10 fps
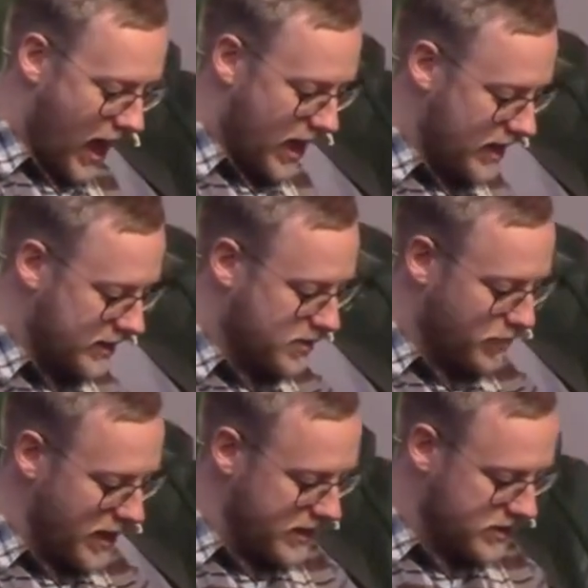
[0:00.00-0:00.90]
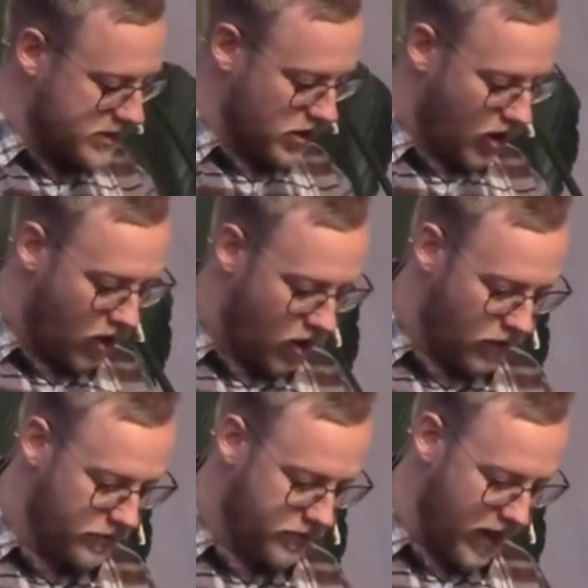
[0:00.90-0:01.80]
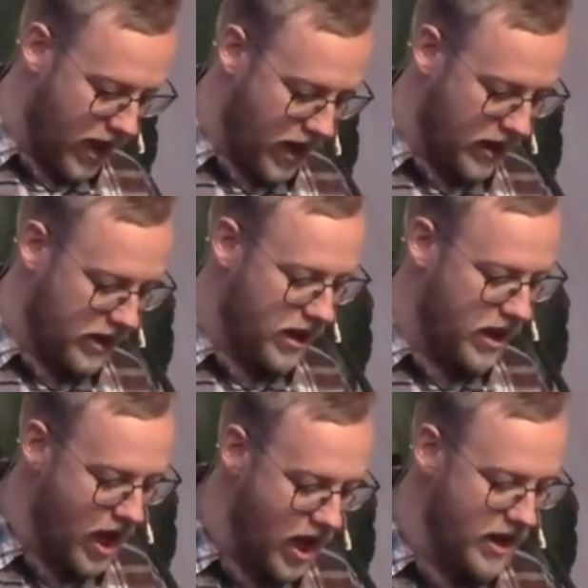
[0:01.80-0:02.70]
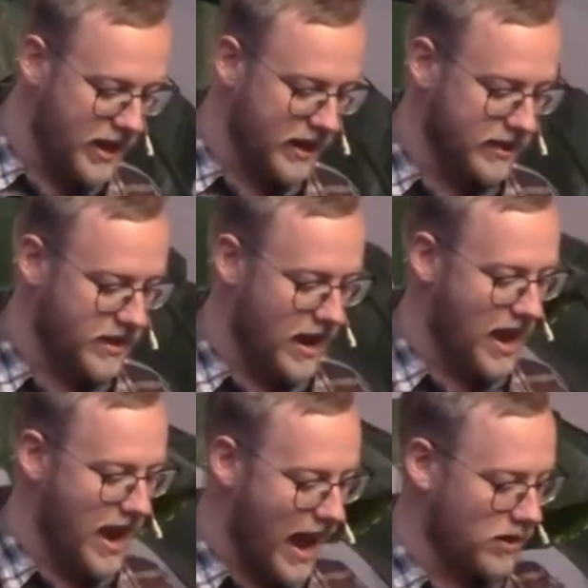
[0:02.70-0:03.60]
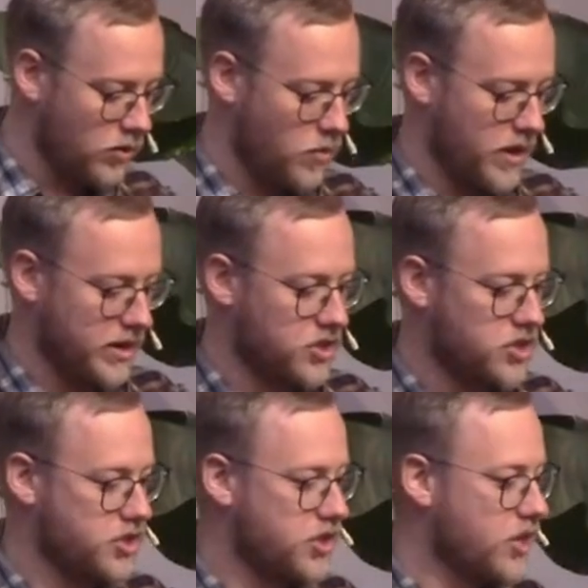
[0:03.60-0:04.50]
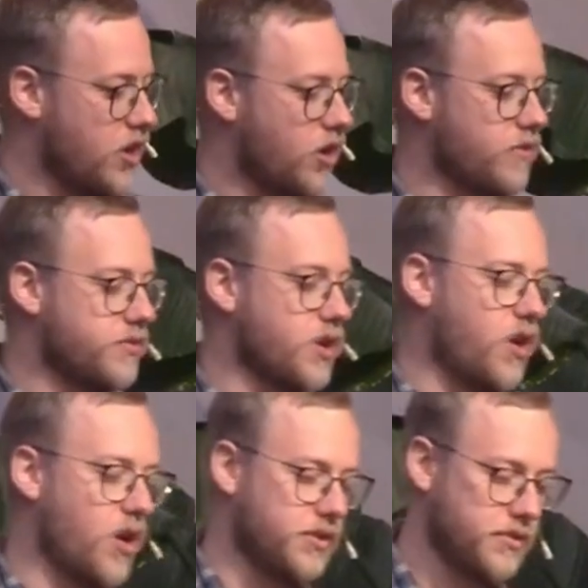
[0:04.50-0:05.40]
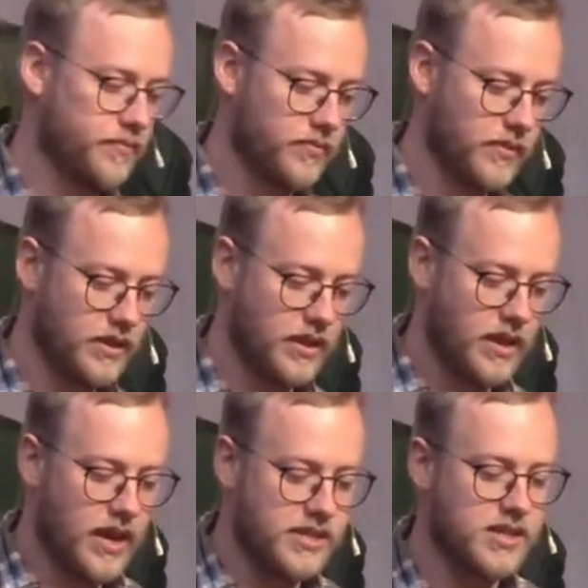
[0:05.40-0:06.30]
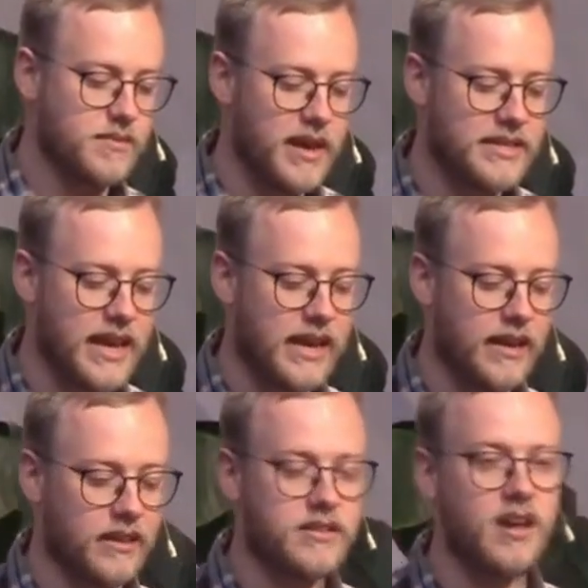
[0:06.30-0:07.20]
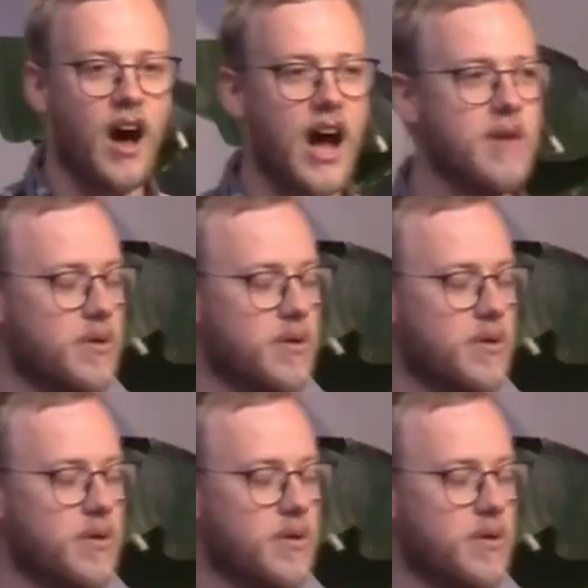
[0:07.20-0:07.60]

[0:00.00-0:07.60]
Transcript: he speaks of learning the language of God. He says it may take a little time